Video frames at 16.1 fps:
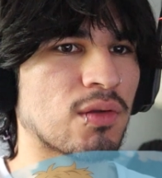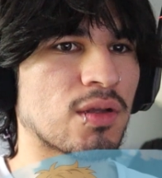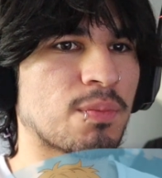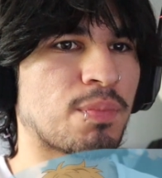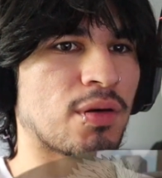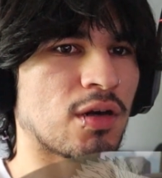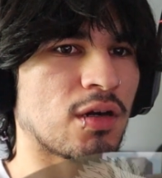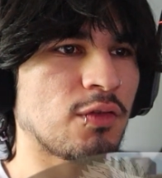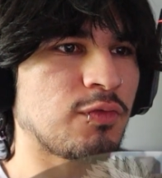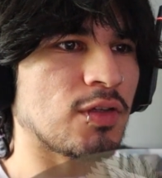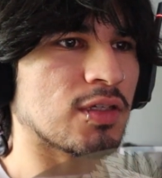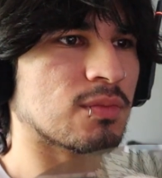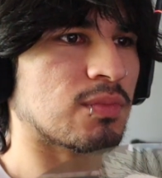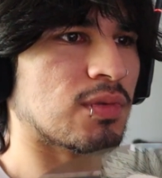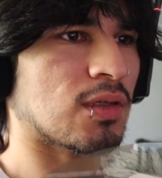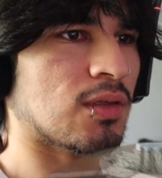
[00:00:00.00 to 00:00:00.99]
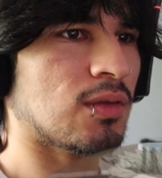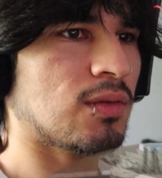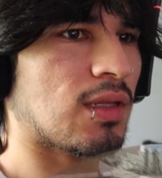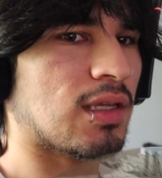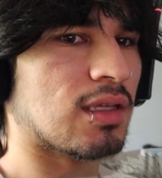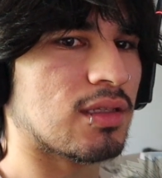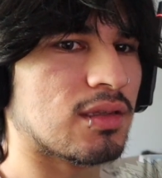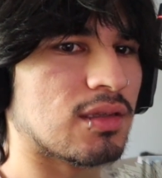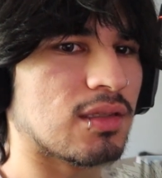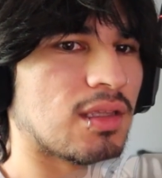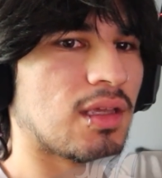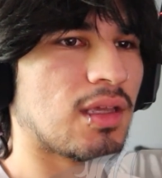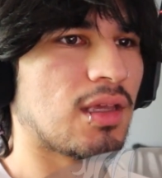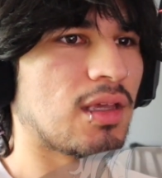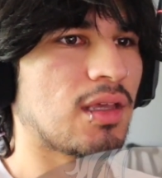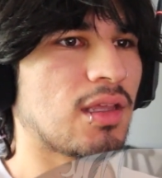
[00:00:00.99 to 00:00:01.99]
look perfect, bro. Like
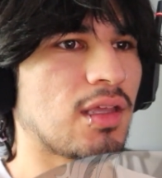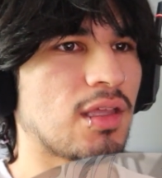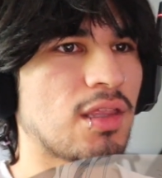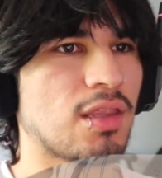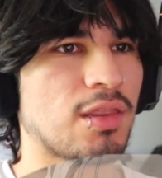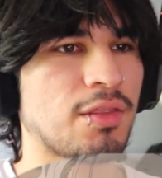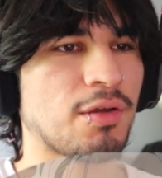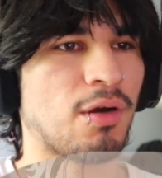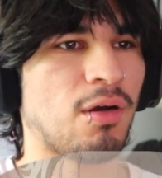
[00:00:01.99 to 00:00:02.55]
they're